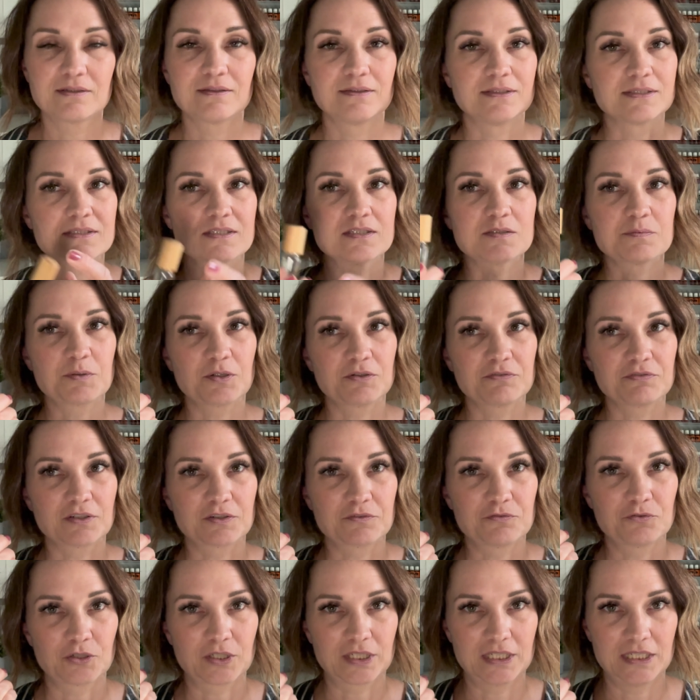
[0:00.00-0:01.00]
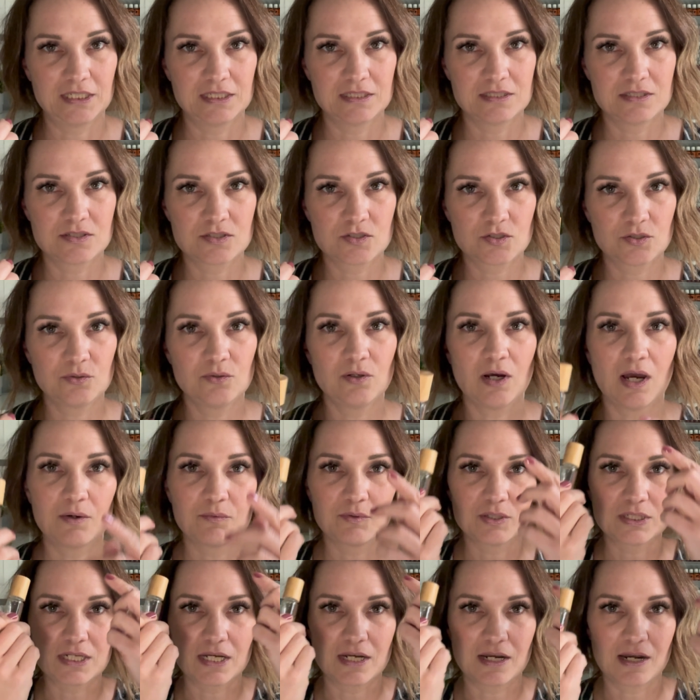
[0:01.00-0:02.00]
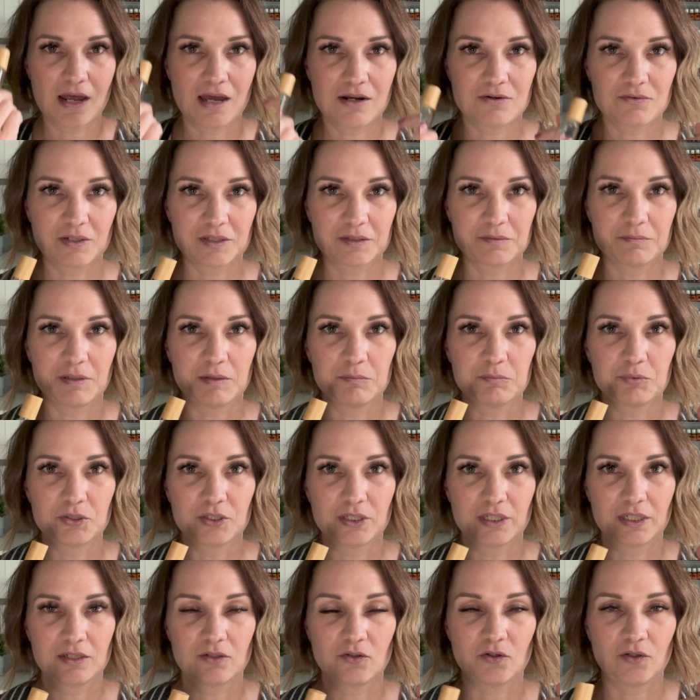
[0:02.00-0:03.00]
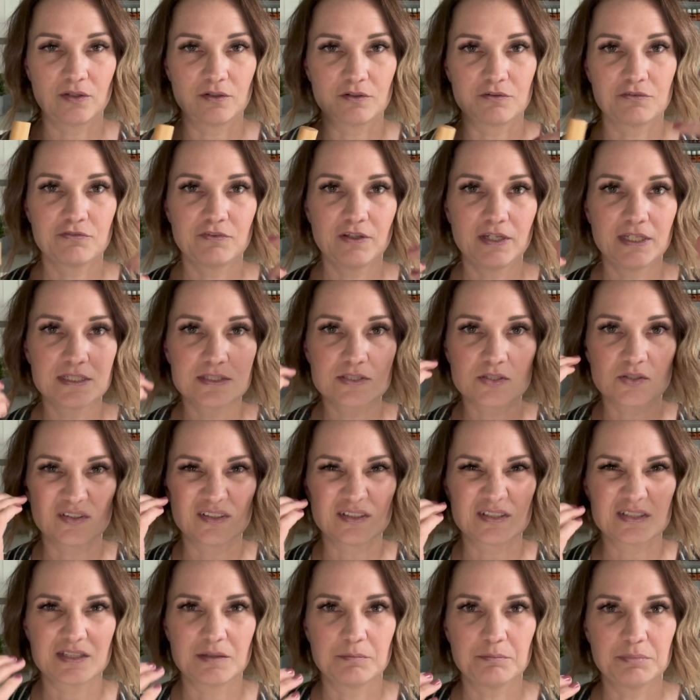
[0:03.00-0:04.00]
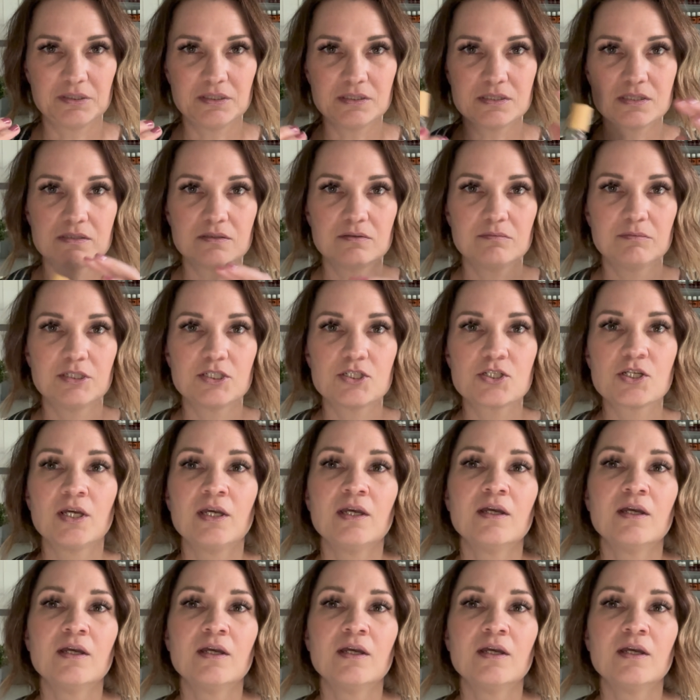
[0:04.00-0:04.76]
This is perfect for kids too. I would not recommend putting it on their face, on their temples so much,